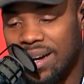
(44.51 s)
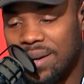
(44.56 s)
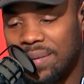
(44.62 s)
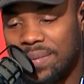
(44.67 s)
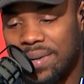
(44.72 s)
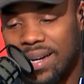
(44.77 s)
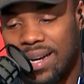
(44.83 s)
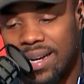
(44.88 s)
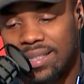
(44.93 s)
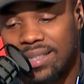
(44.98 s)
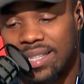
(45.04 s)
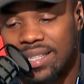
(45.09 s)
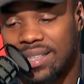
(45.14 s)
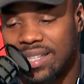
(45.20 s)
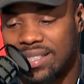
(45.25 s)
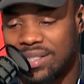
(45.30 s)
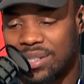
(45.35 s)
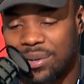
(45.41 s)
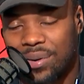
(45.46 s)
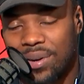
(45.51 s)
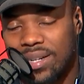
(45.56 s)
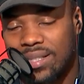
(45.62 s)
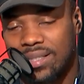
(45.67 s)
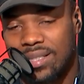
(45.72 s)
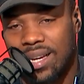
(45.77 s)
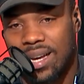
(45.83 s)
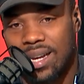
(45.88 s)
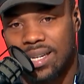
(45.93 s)
I think that's a
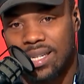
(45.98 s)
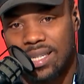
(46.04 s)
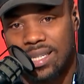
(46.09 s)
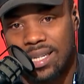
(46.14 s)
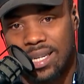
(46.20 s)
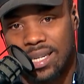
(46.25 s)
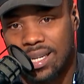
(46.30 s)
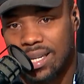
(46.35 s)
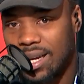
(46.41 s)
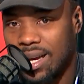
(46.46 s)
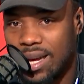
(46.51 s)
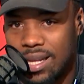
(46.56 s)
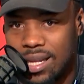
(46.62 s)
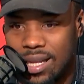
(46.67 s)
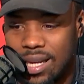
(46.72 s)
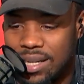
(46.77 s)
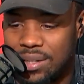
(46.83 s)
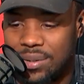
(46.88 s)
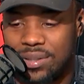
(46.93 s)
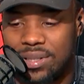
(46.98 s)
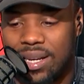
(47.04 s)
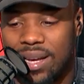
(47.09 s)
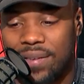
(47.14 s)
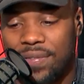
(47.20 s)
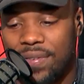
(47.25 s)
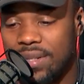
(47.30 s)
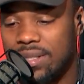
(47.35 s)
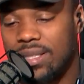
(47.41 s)
great sign. And again, the guy, like you
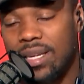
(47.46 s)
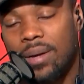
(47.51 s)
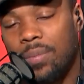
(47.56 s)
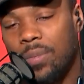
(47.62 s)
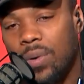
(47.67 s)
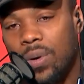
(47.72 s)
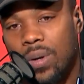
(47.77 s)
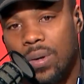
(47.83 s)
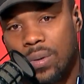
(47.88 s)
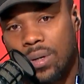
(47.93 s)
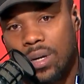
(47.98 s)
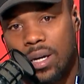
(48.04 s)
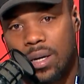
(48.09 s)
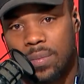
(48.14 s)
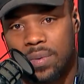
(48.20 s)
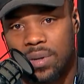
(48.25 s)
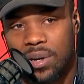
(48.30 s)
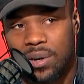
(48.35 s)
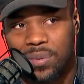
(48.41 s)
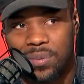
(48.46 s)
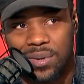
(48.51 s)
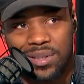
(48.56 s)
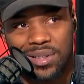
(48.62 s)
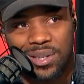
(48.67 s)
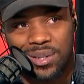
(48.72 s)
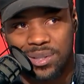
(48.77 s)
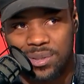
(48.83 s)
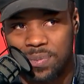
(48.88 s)
said, fits that mold. You don't
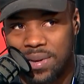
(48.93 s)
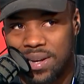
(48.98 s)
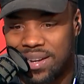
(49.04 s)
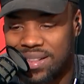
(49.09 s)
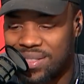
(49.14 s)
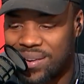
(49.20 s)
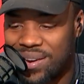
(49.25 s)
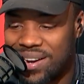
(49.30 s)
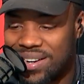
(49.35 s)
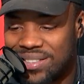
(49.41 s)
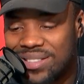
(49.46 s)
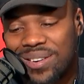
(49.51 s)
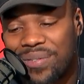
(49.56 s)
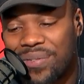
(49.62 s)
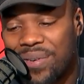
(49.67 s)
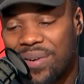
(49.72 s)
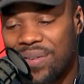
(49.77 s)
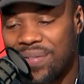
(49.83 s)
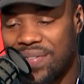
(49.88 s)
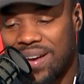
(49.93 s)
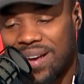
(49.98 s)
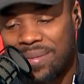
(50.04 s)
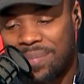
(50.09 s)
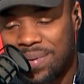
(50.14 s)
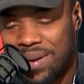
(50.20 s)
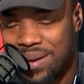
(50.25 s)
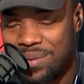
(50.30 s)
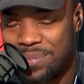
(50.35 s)
want those big
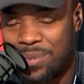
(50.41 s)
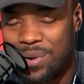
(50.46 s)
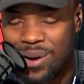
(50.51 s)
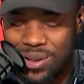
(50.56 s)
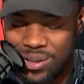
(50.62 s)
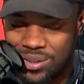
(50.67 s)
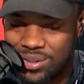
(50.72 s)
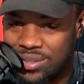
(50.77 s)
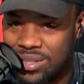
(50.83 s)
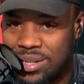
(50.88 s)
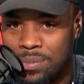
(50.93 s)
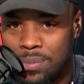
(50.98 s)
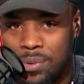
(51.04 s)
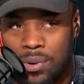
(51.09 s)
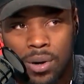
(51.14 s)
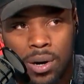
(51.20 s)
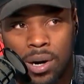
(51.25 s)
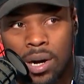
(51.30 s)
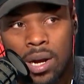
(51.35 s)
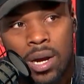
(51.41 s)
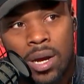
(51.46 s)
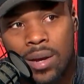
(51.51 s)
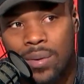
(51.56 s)
345-pound maulers anymore.